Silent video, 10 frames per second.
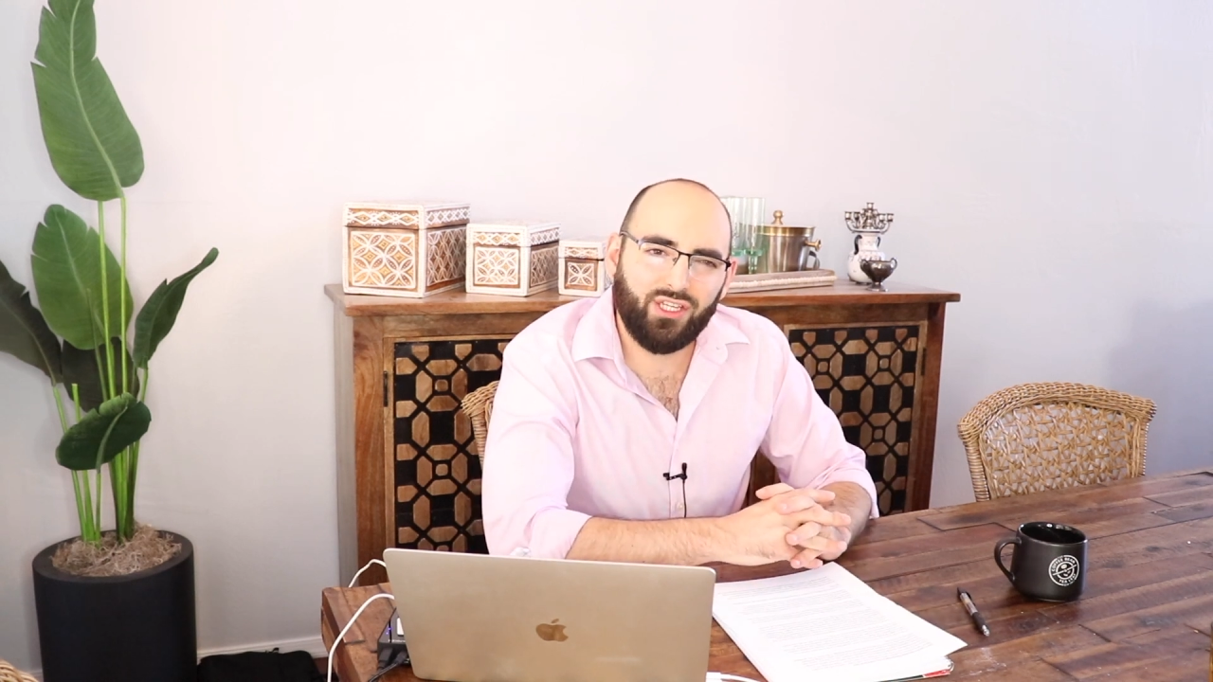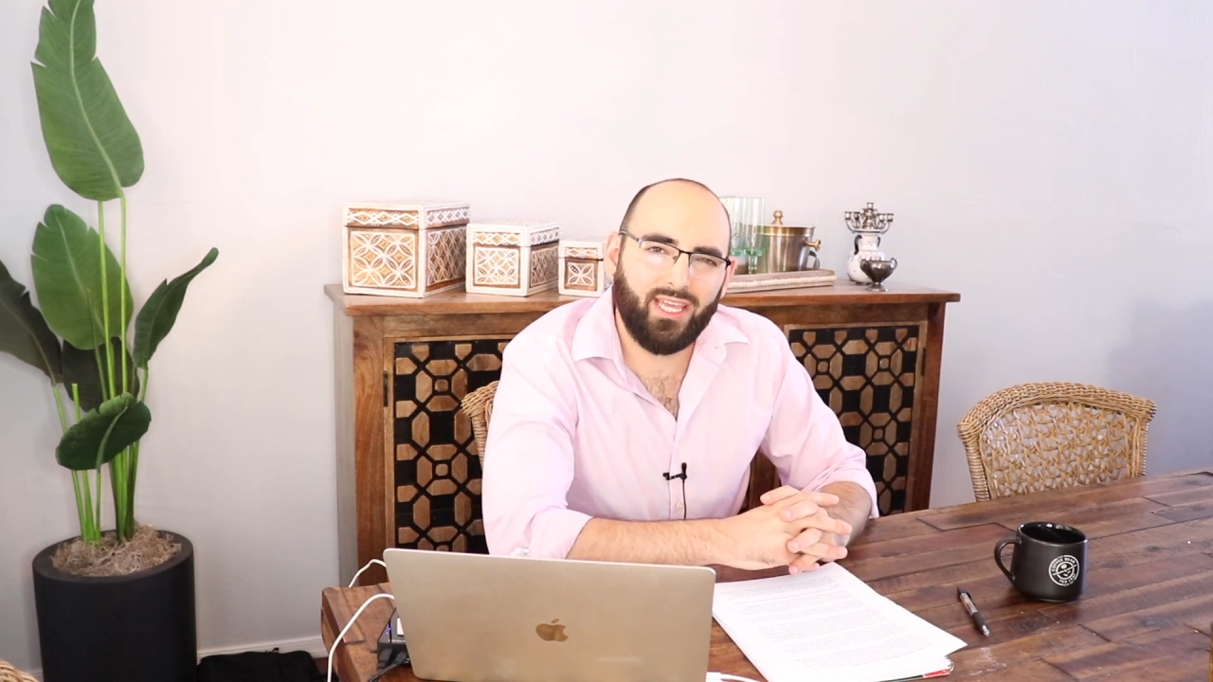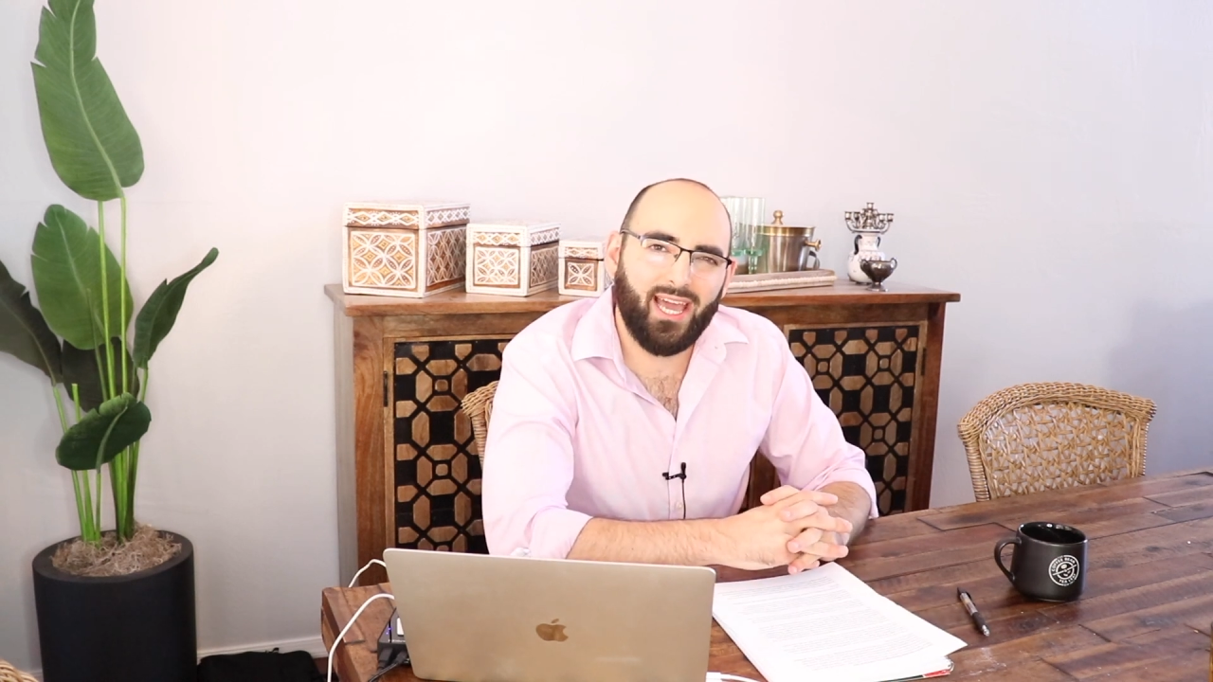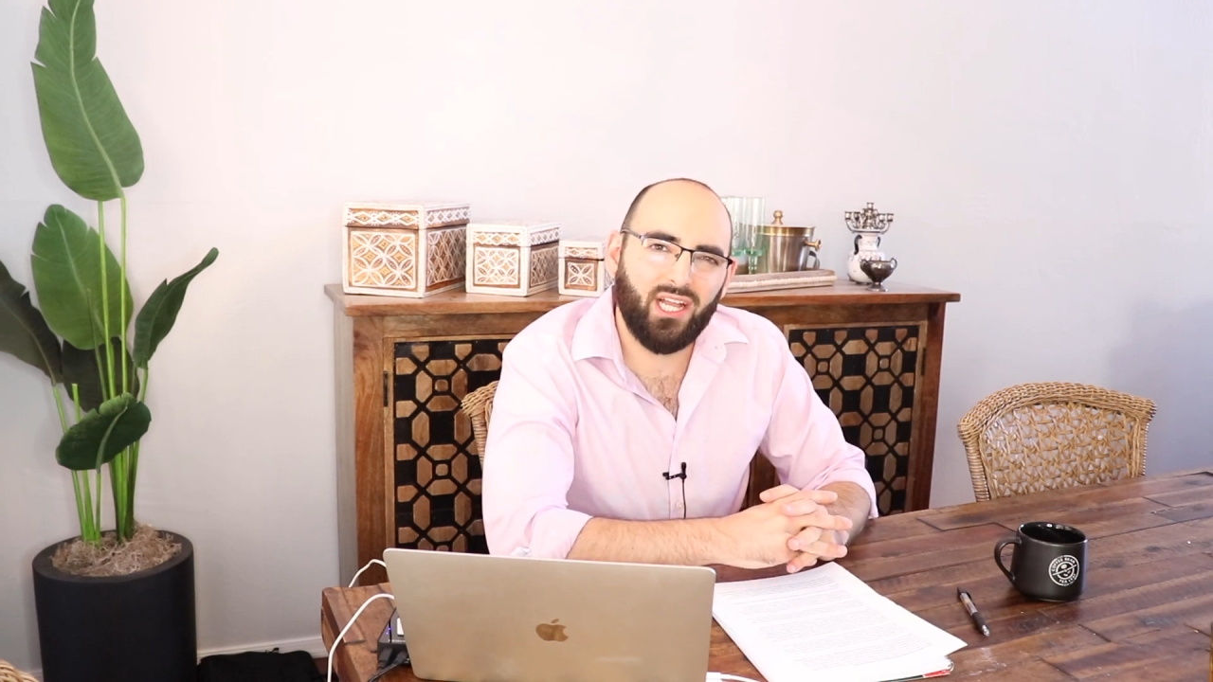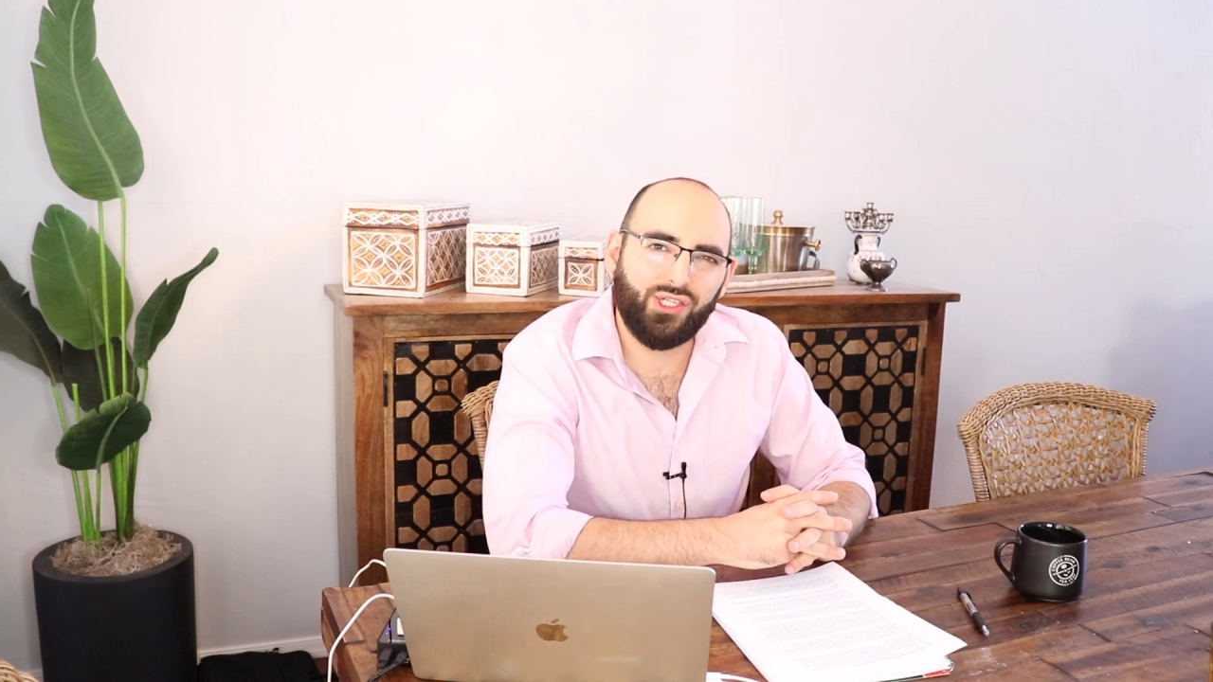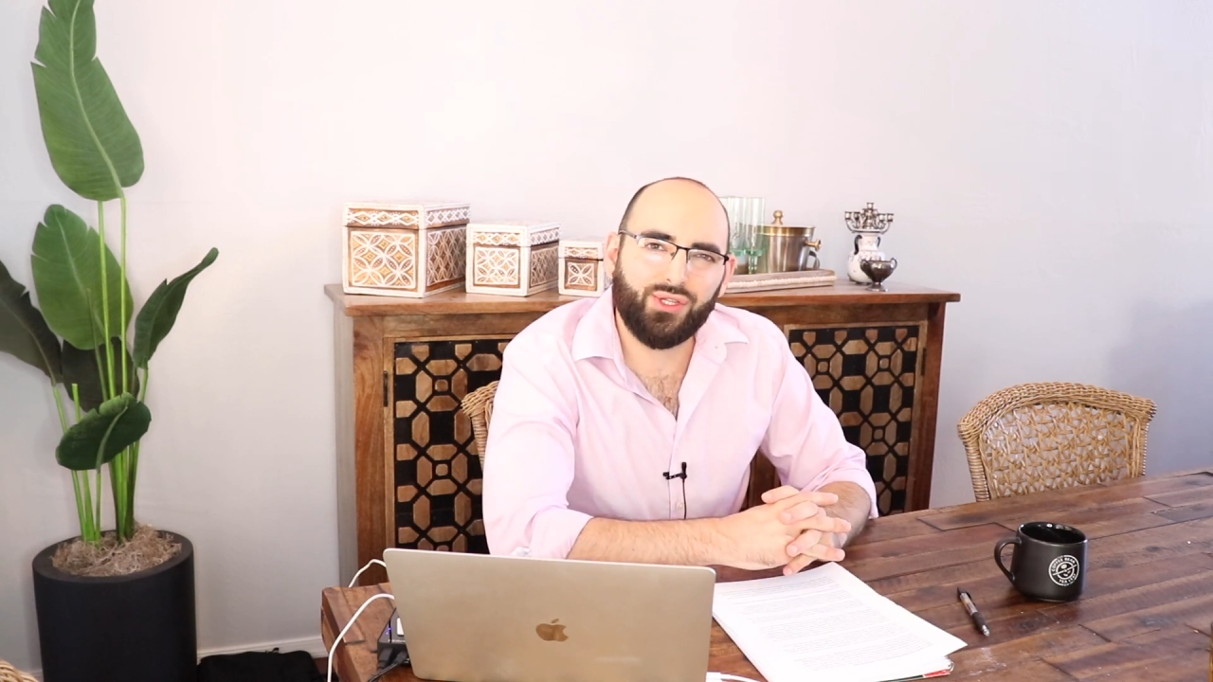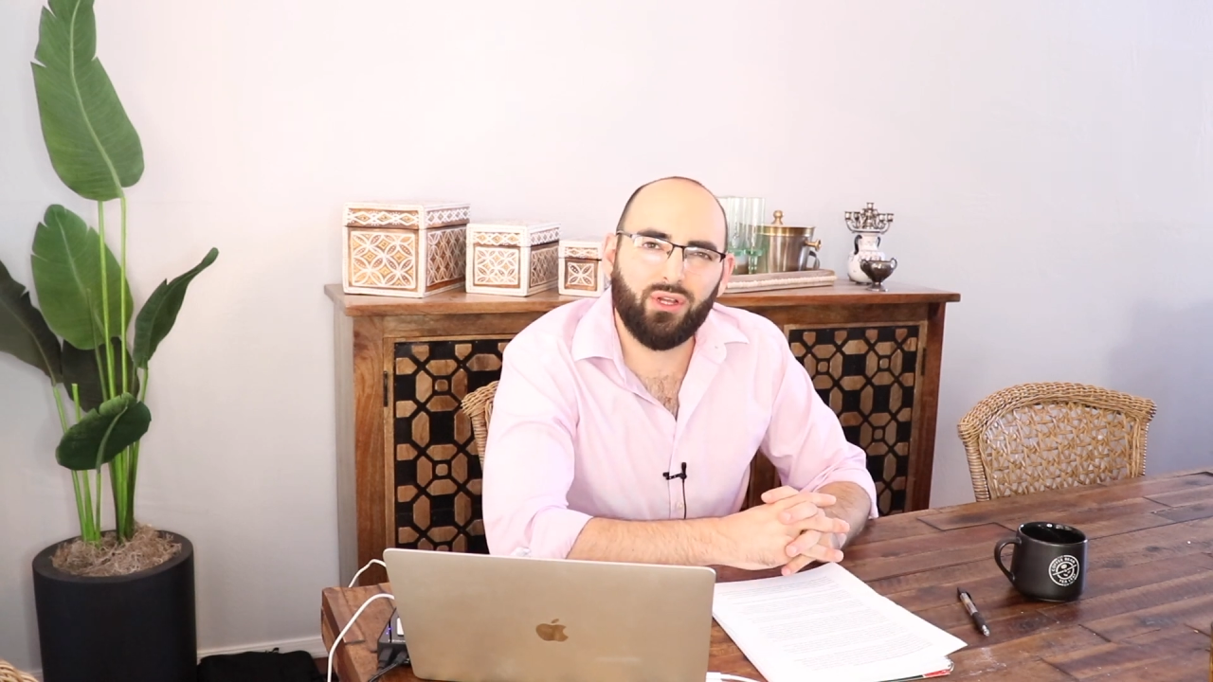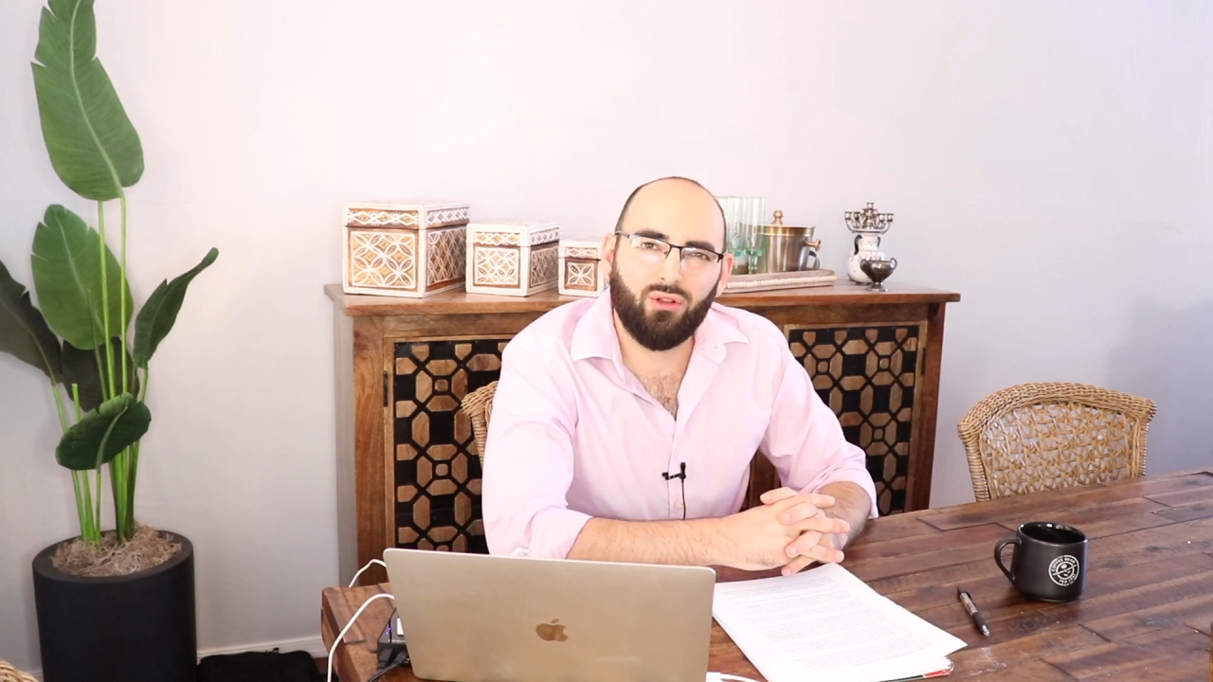to catch the